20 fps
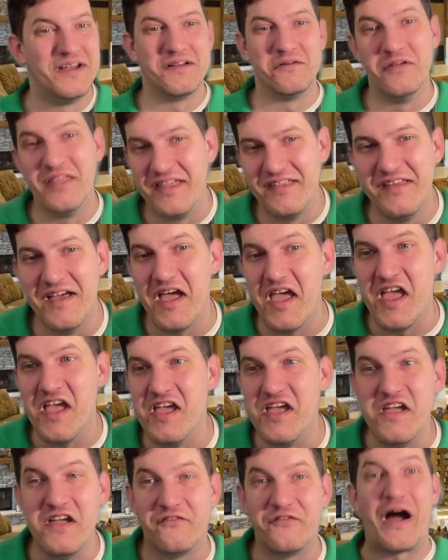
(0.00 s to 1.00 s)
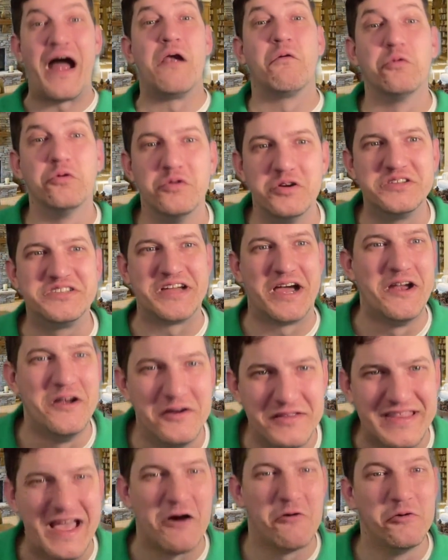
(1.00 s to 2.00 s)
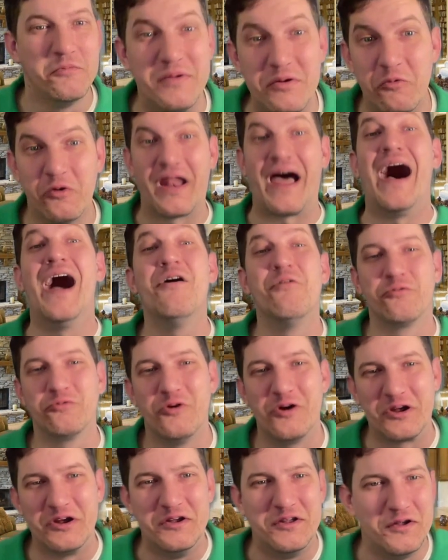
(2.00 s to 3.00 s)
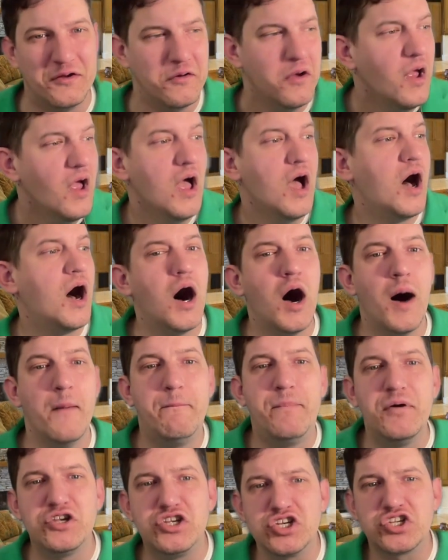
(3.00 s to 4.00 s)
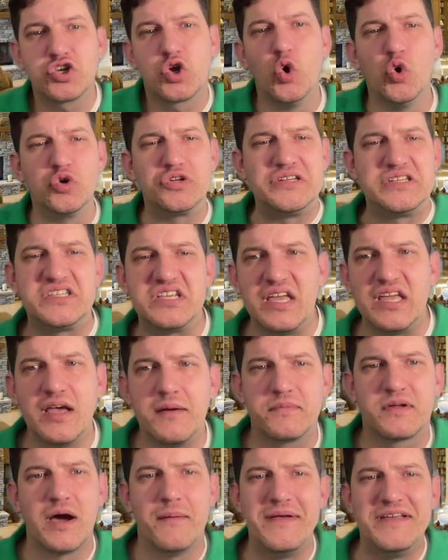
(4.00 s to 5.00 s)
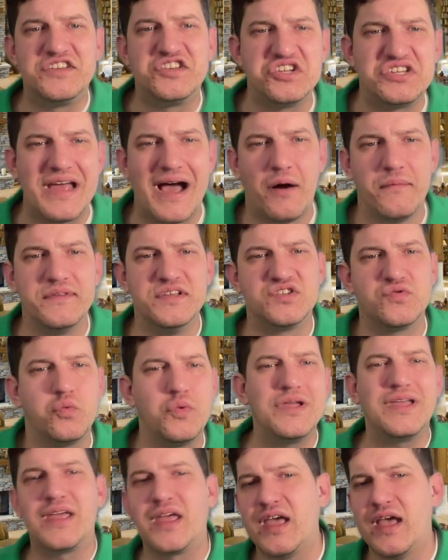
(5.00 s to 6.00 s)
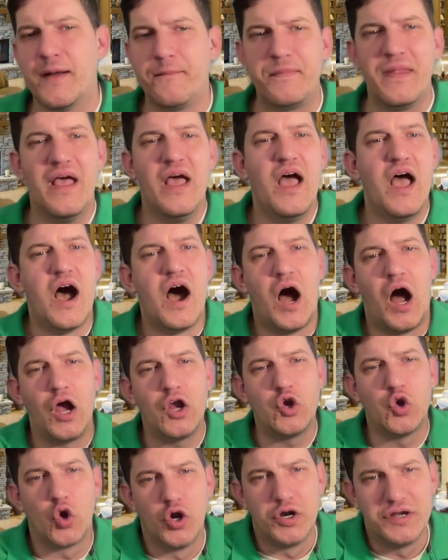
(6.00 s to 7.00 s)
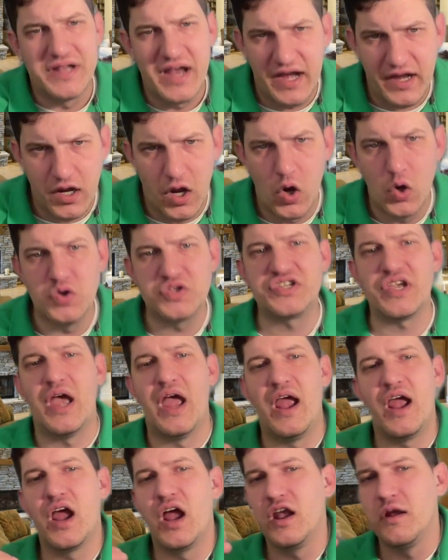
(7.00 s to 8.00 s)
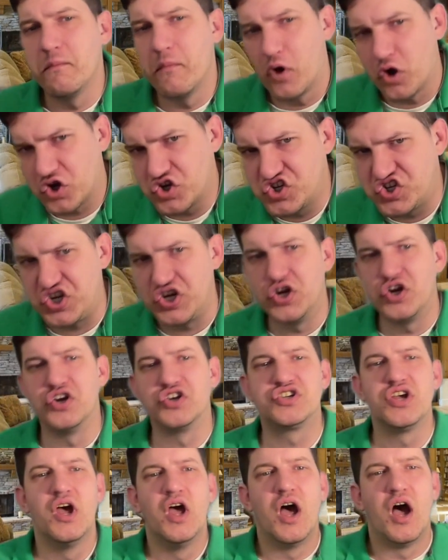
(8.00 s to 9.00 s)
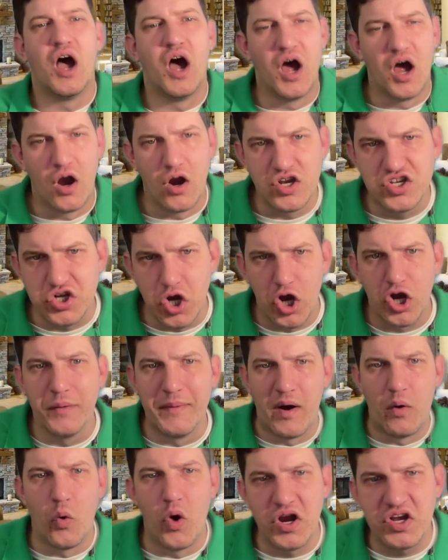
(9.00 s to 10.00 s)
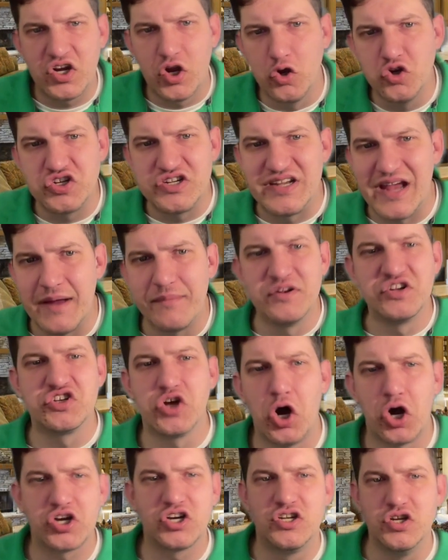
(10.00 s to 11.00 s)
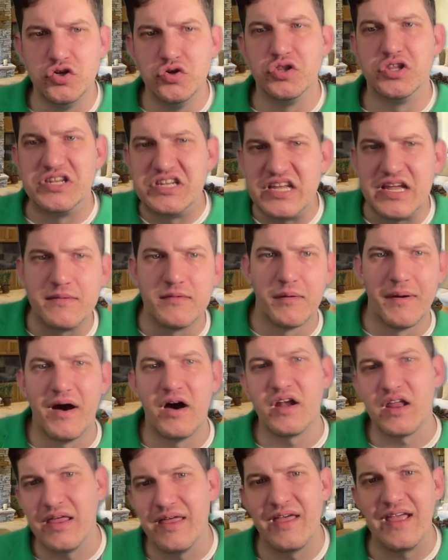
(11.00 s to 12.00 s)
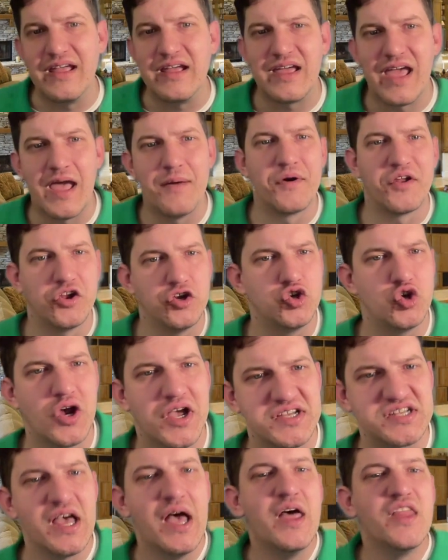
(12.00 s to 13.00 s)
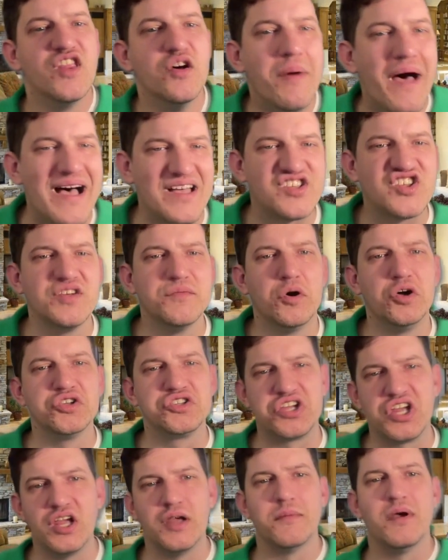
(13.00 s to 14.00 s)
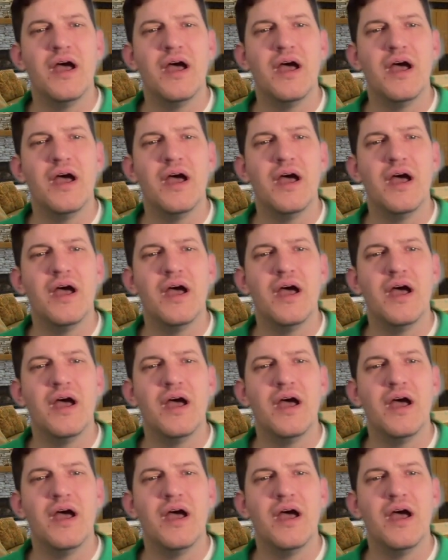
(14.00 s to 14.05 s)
If I were retired, that would be what I would want to do. But just cool to see him come into town this weekend. You heard Nate Oates and Mark Shears talk about what Coach Saban talked to the team about. He came and addressed the basketball team.